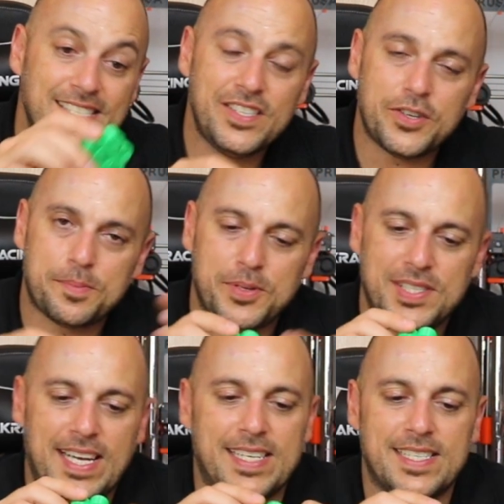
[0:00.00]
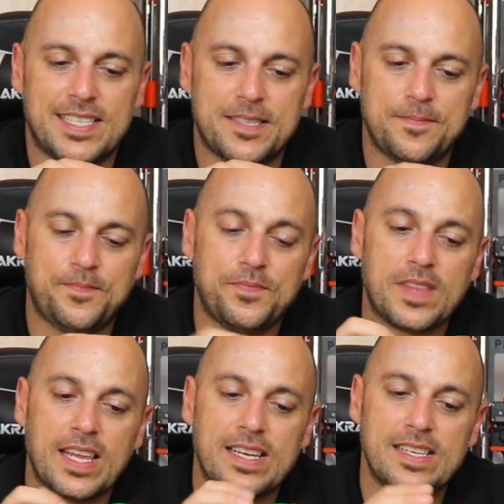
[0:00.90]
zero percent.
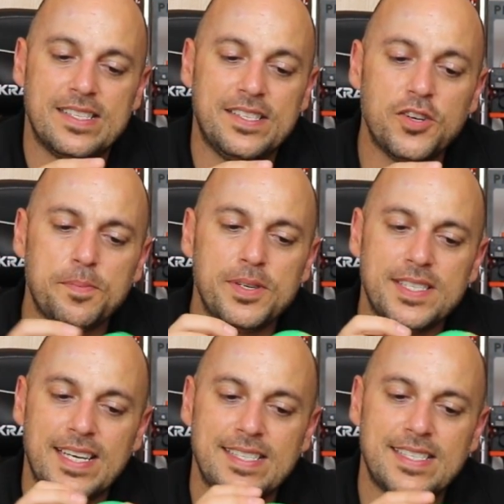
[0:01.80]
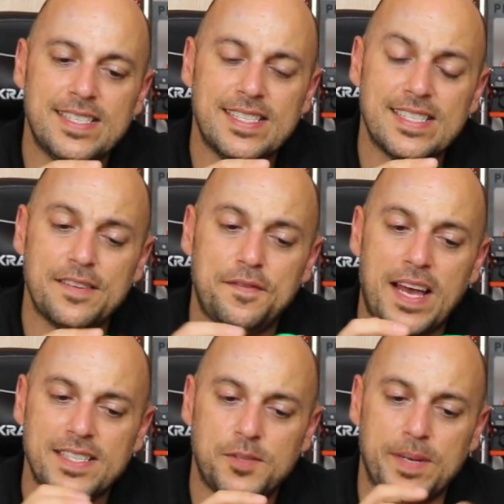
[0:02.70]
zero percent
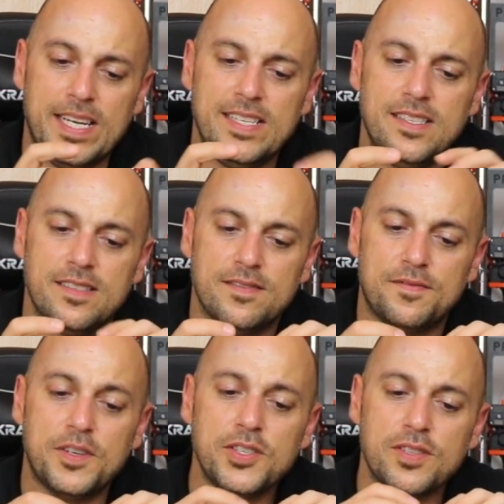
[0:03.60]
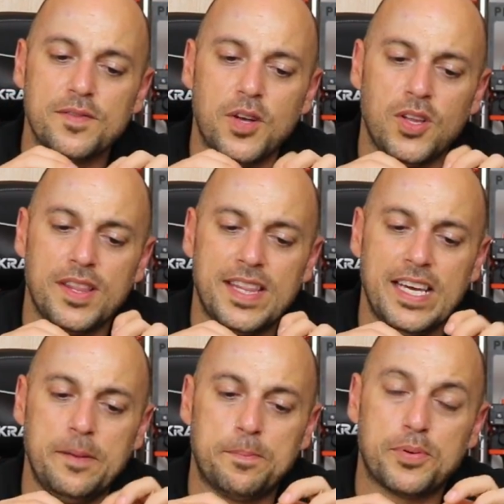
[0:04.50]
fan speed. First of all,
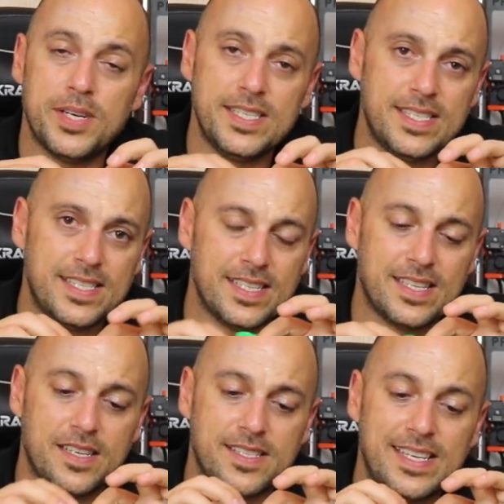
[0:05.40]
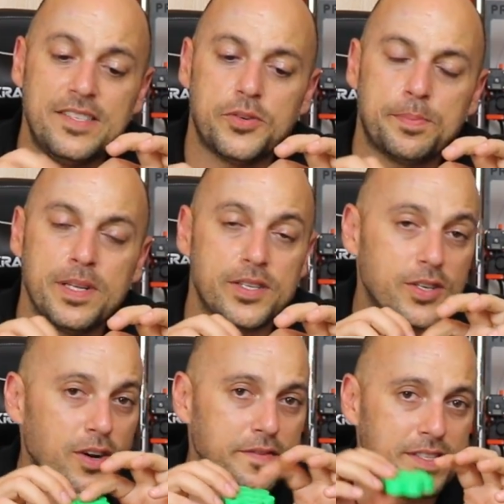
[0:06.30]
the print, the center pillar
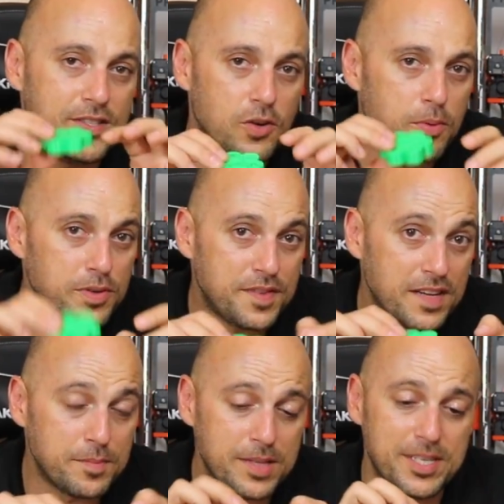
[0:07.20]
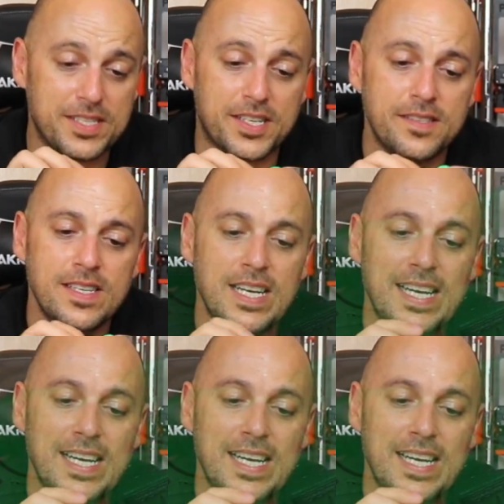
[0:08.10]
of the zero point five millimeter